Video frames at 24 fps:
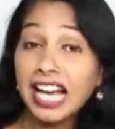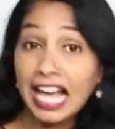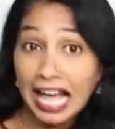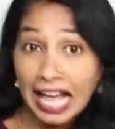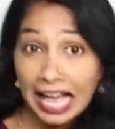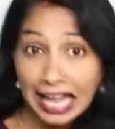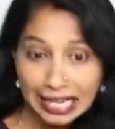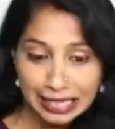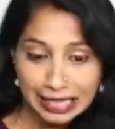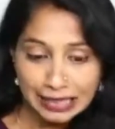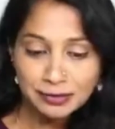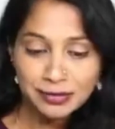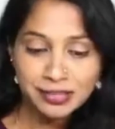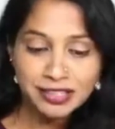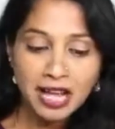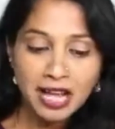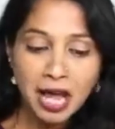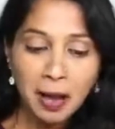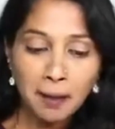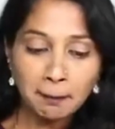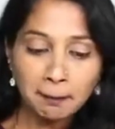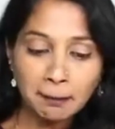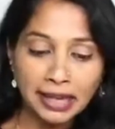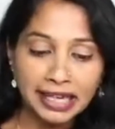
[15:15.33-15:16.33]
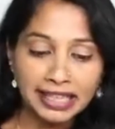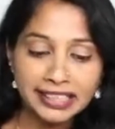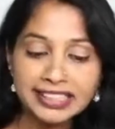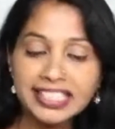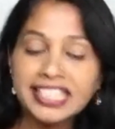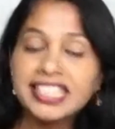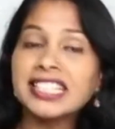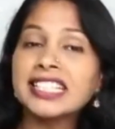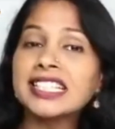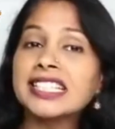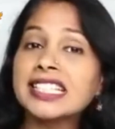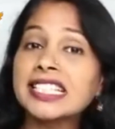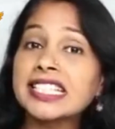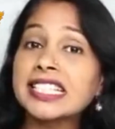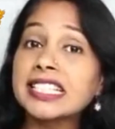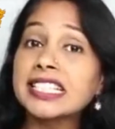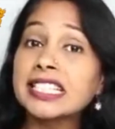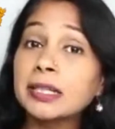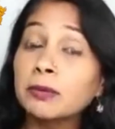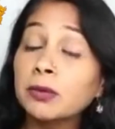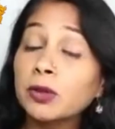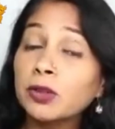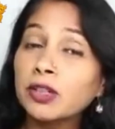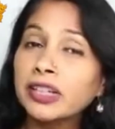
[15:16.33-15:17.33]
helps maintain
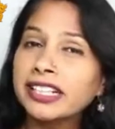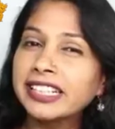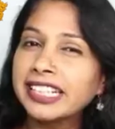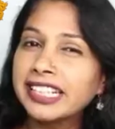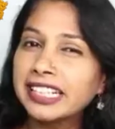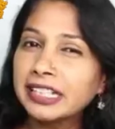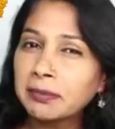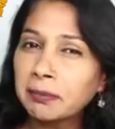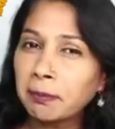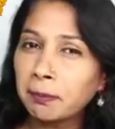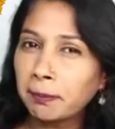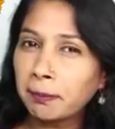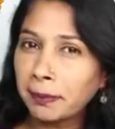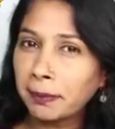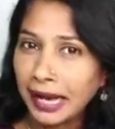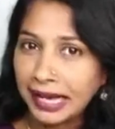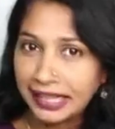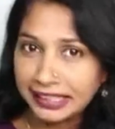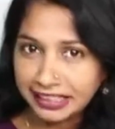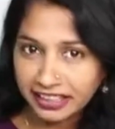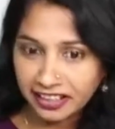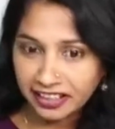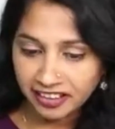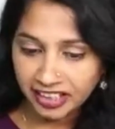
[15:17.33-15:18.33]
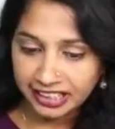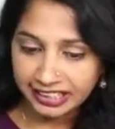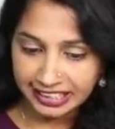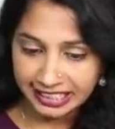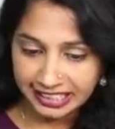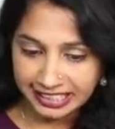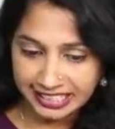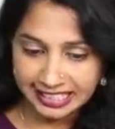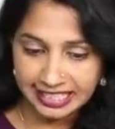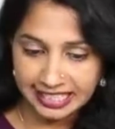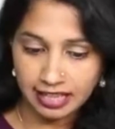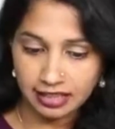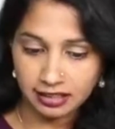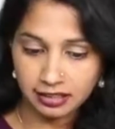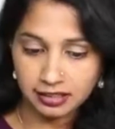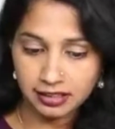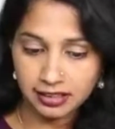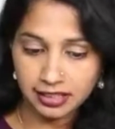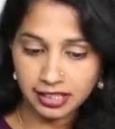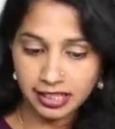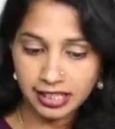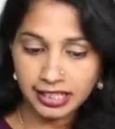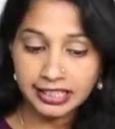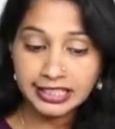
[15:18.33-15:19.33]
stimulating pancreatic cell.
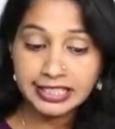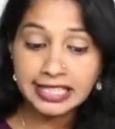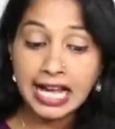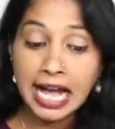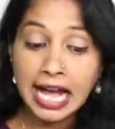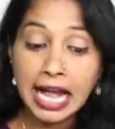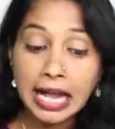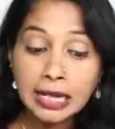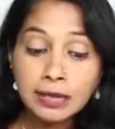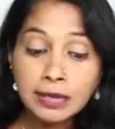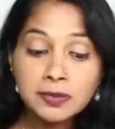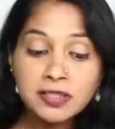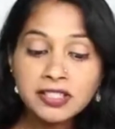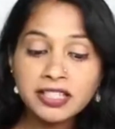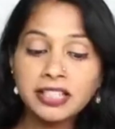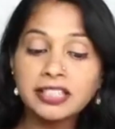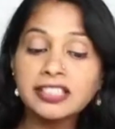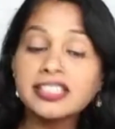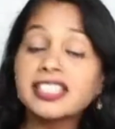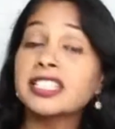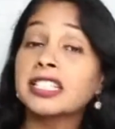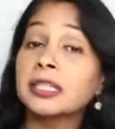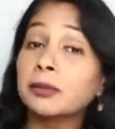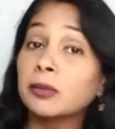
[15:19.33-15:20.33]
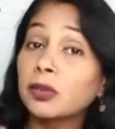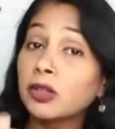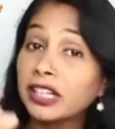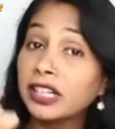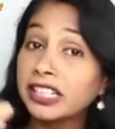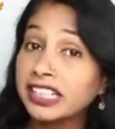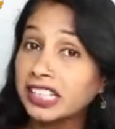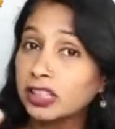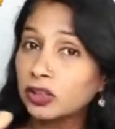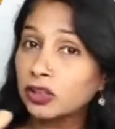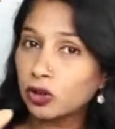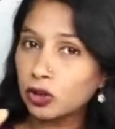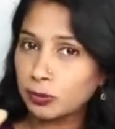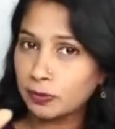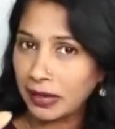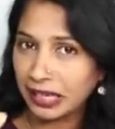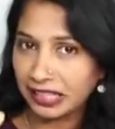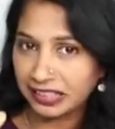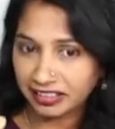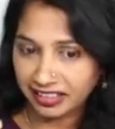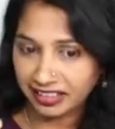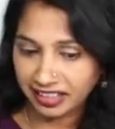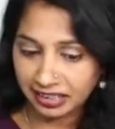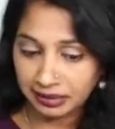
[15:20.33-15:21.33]
It helps in stimulating those
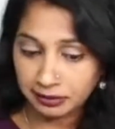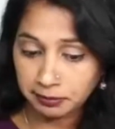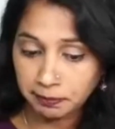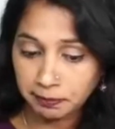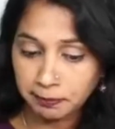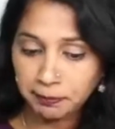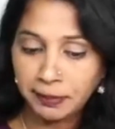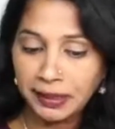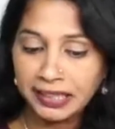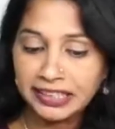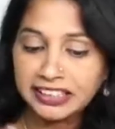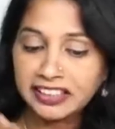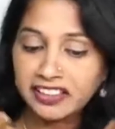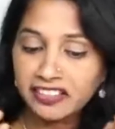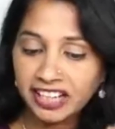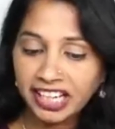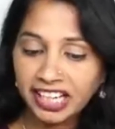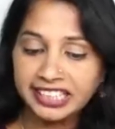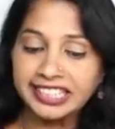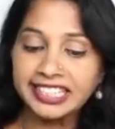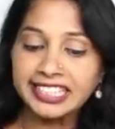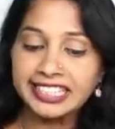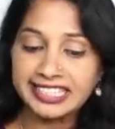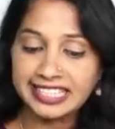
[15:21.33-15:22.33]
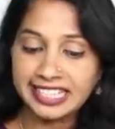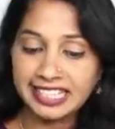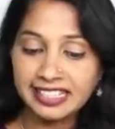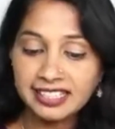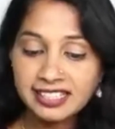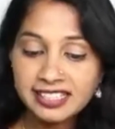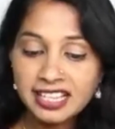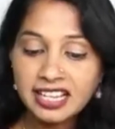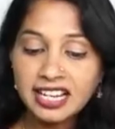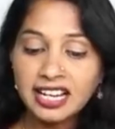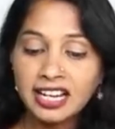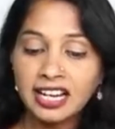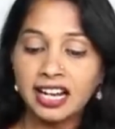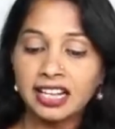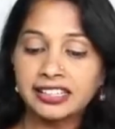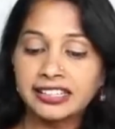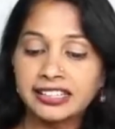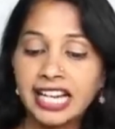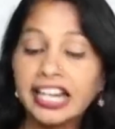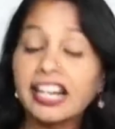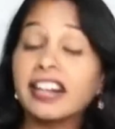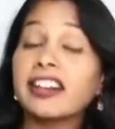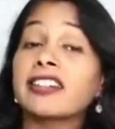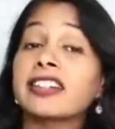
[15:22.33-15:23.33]
pancreatic cells
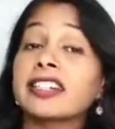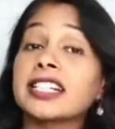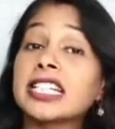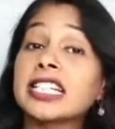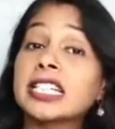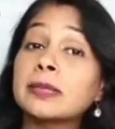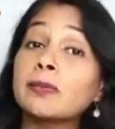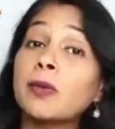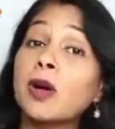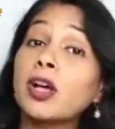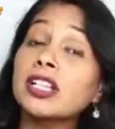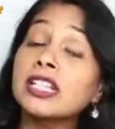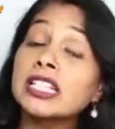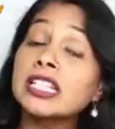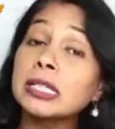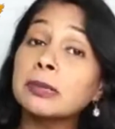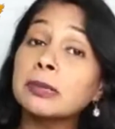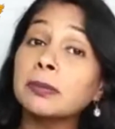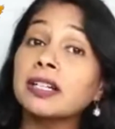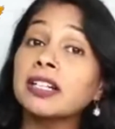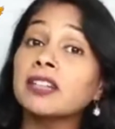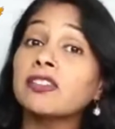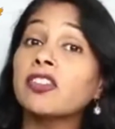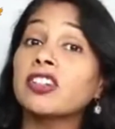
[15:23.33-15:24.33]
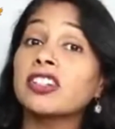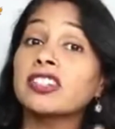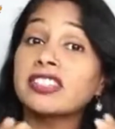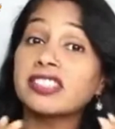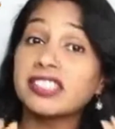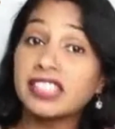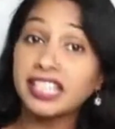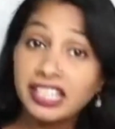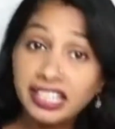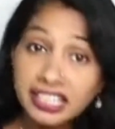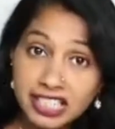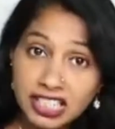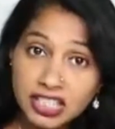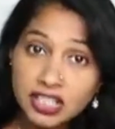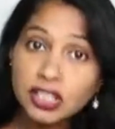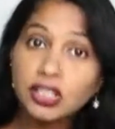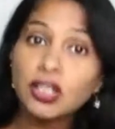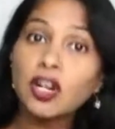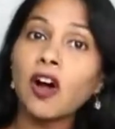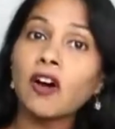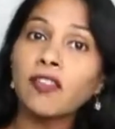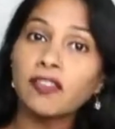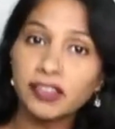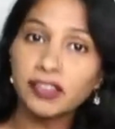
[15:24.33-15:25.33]
that are responsible for secretion
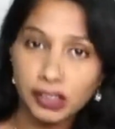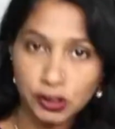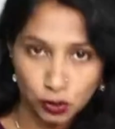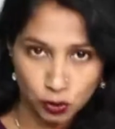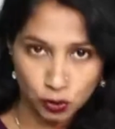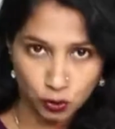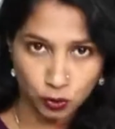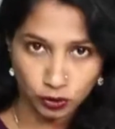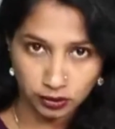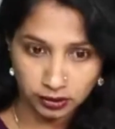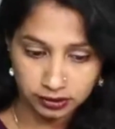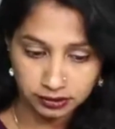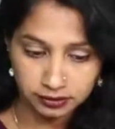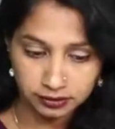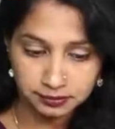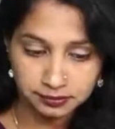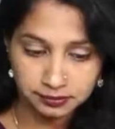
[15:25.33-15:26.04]
of insulin.